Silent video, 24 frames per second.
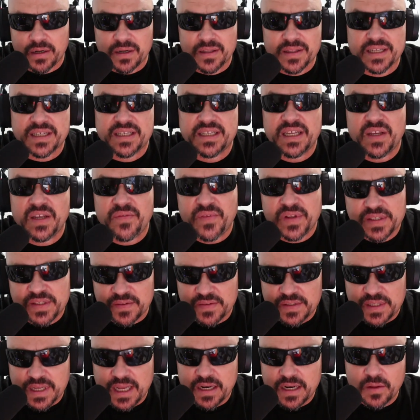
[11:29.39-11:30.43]
On the defensive
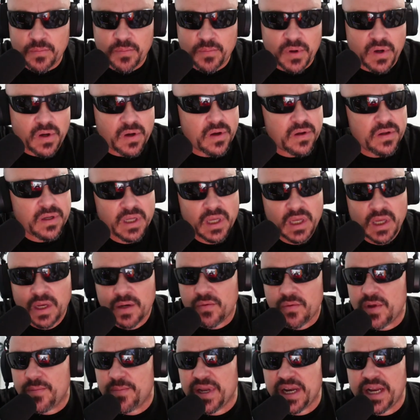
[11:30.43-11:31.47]
side of the ball,
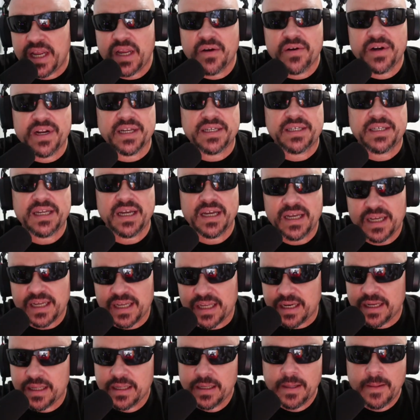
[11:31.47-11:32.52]
we've been hearing a
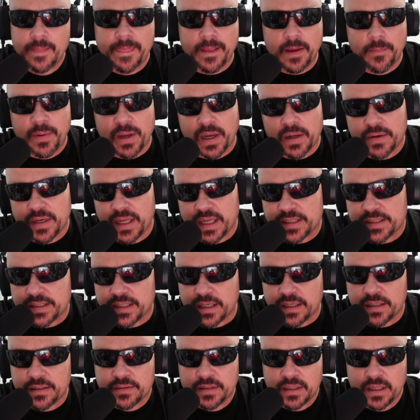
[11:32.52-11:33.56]
ton about
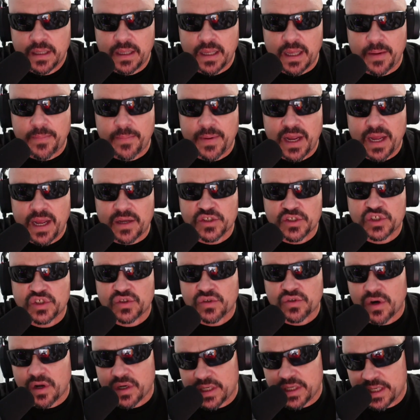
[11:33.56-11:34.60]
Nessa, and about how
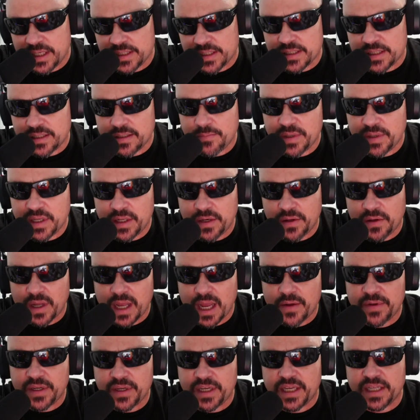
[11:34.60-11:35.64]
strong he is in the middle,
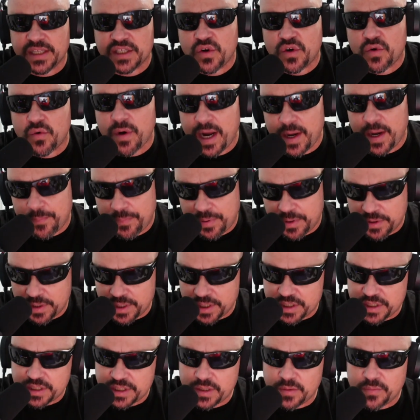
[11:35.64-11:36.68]
how he gets great
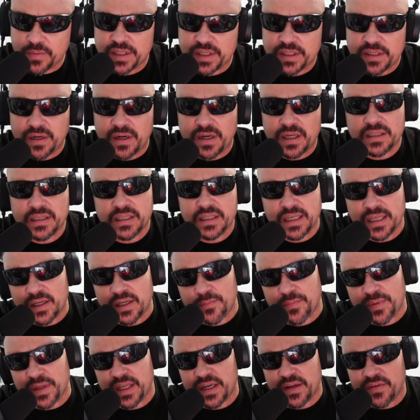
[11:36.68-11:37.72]
push. And we saw a little
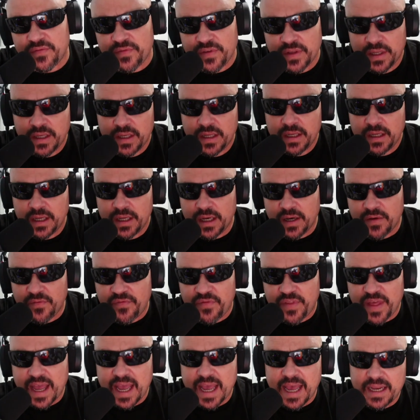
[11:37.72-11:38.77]
bit of
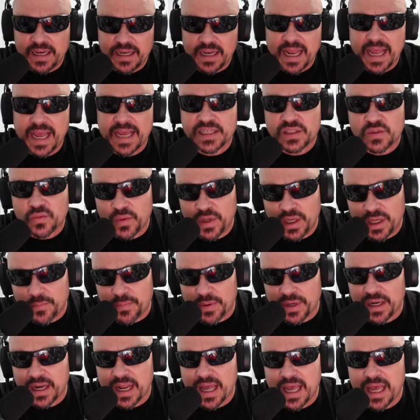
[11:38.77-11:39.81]
that last week,
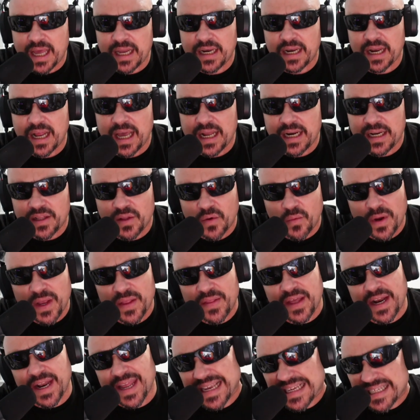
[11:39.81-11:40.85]
but not in the way
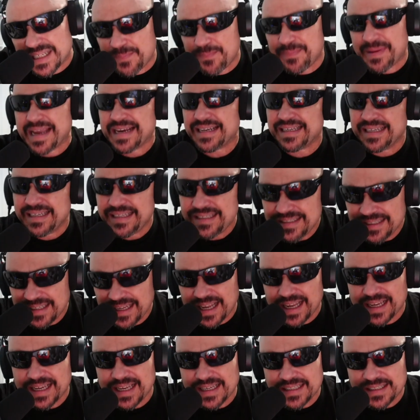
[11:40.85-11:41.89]
that I expected,
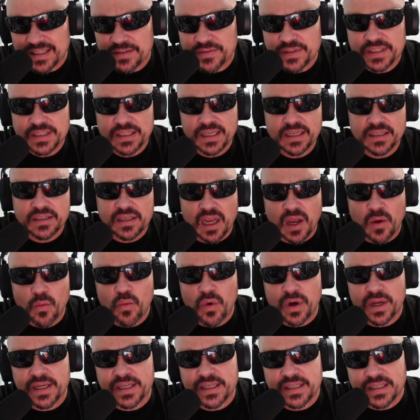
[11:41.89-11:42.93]
I guess I would say. So I
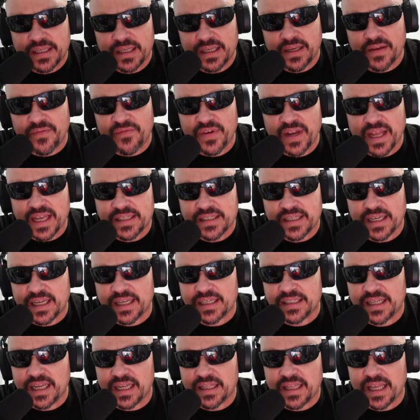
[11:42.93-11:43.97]
want to see if Nessa
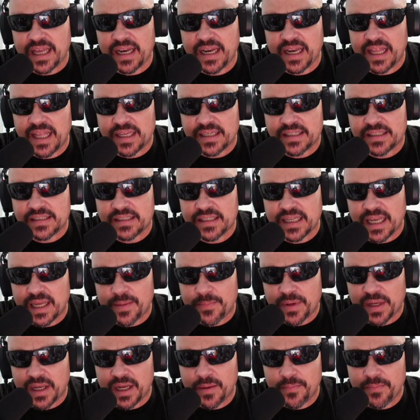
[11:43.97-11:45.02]
could take that next
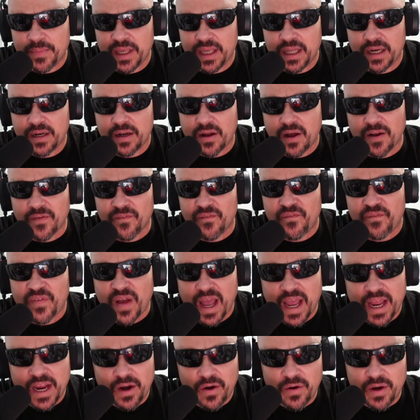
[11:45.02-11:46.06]
step, come in on
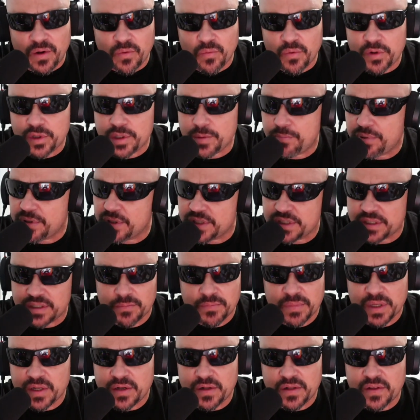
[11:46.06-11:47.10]
fire, and really push the
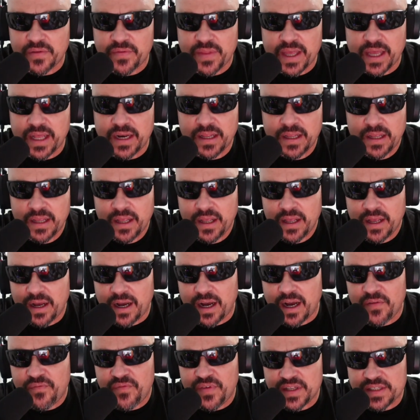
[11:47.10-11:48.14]
middle of that
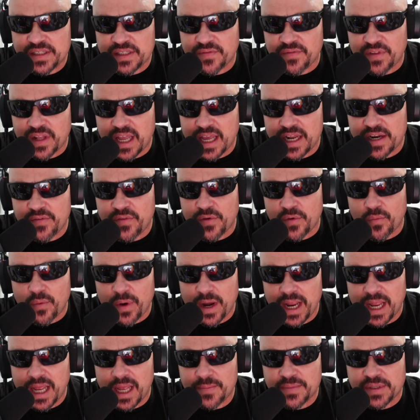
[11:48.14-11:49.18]
offensive line of the
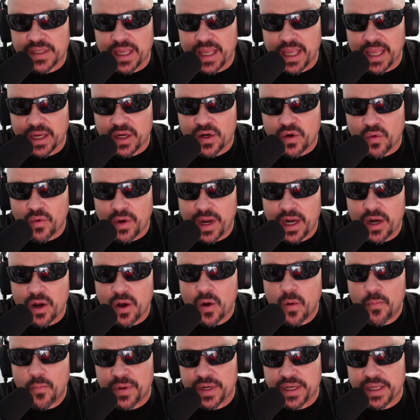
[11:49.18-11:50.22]
Rams and create
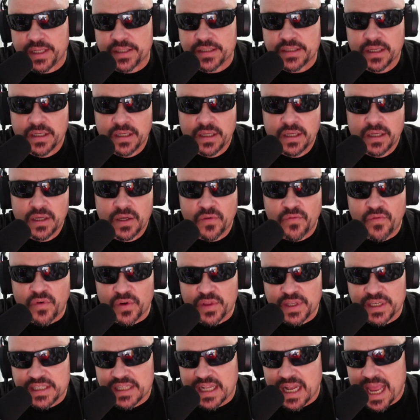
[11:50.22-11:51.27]
openings for
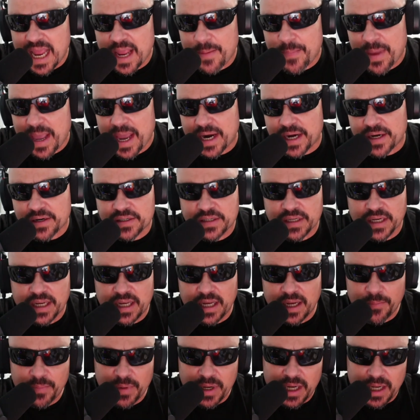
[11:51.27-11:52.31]
these linebackers to
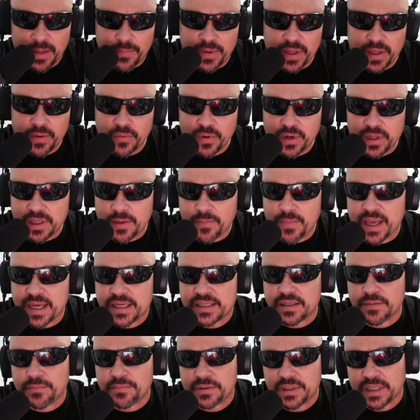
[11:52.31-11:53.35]
come up and really make
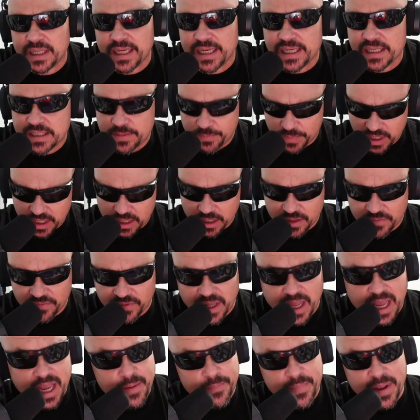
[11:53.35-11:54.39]
some plays. Speaking of
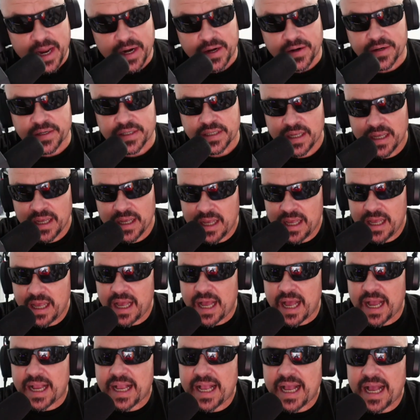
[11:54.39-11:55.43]
linebackers,
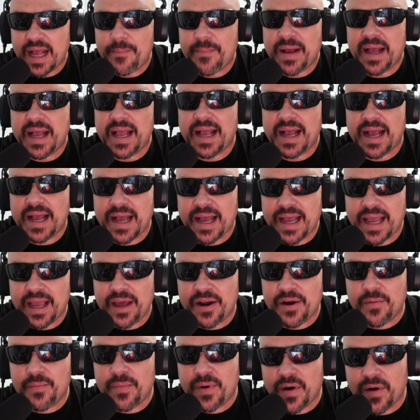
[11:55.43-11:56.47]
I got my eye
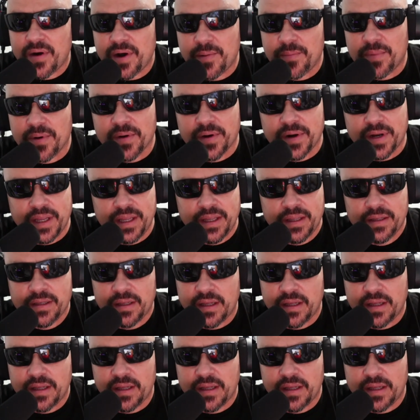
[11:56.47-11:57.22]
on Amari Burney.